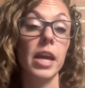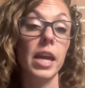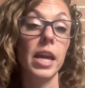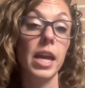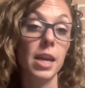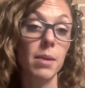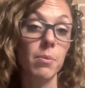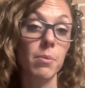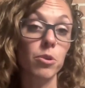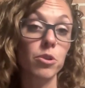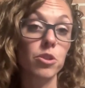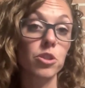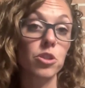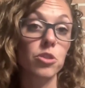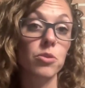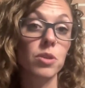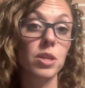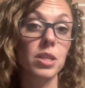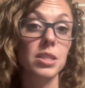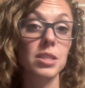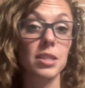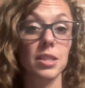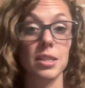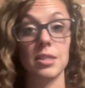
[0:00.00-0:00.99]
able to
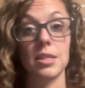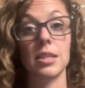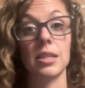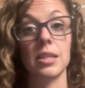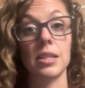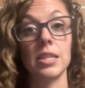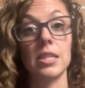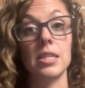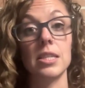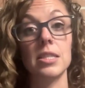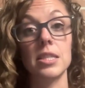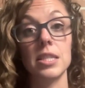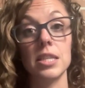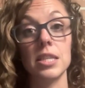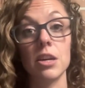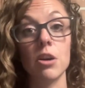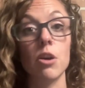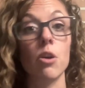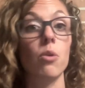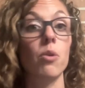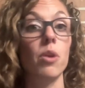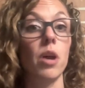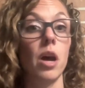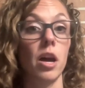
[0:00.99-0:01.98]
consistently
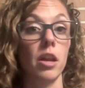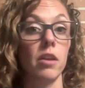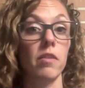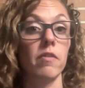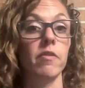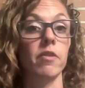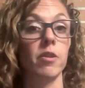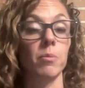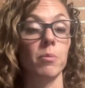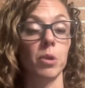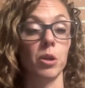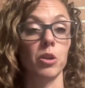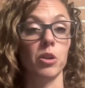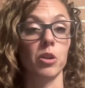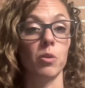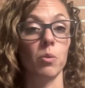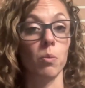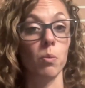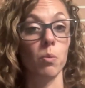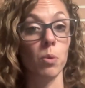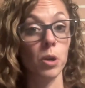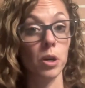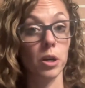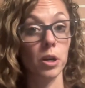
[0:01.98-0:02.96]
decode unfamiliar
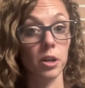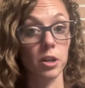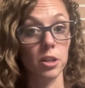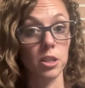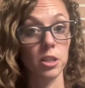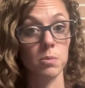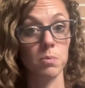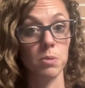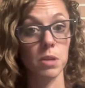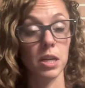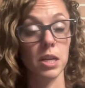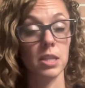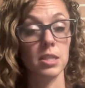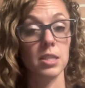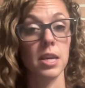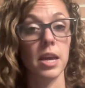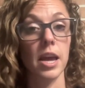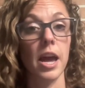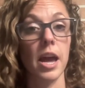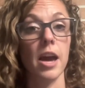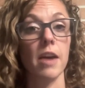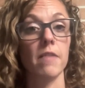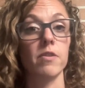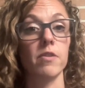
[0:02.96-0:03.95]
words because they
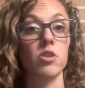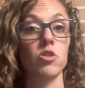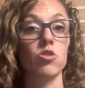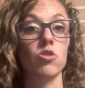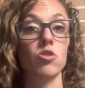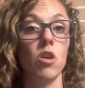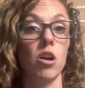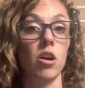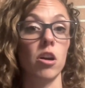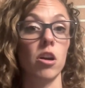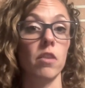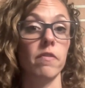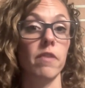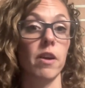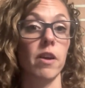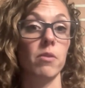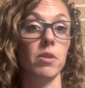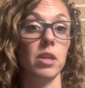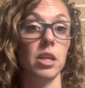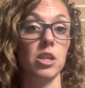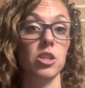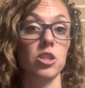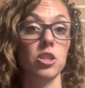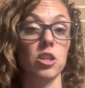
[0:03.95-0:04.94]
have a stronger
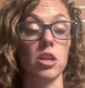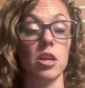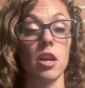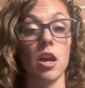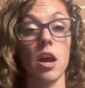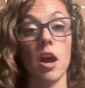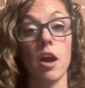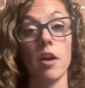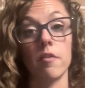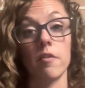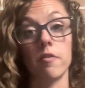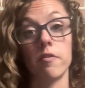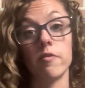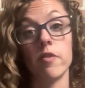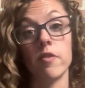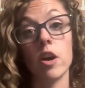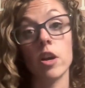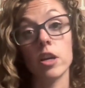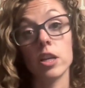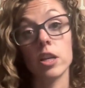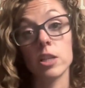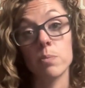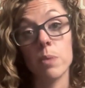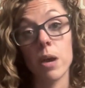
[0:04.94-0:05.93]
foundation of
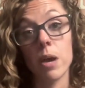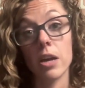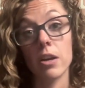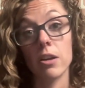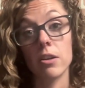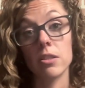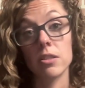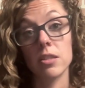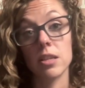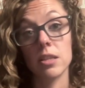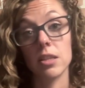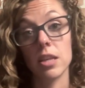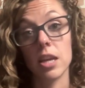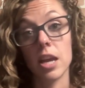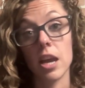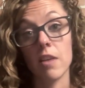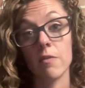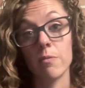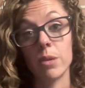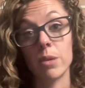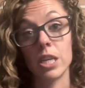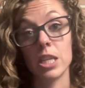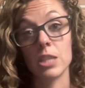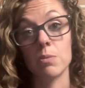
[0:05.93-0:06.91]
phonics patterns that they have
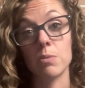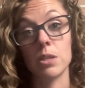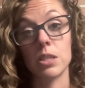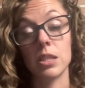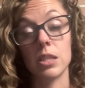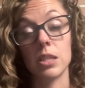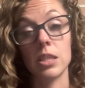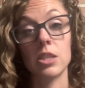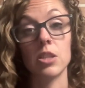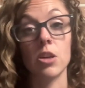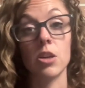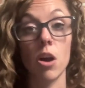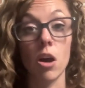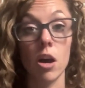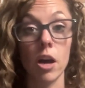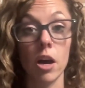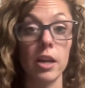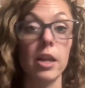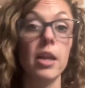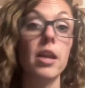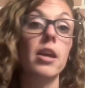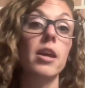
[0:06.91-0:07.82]
been explicitly taught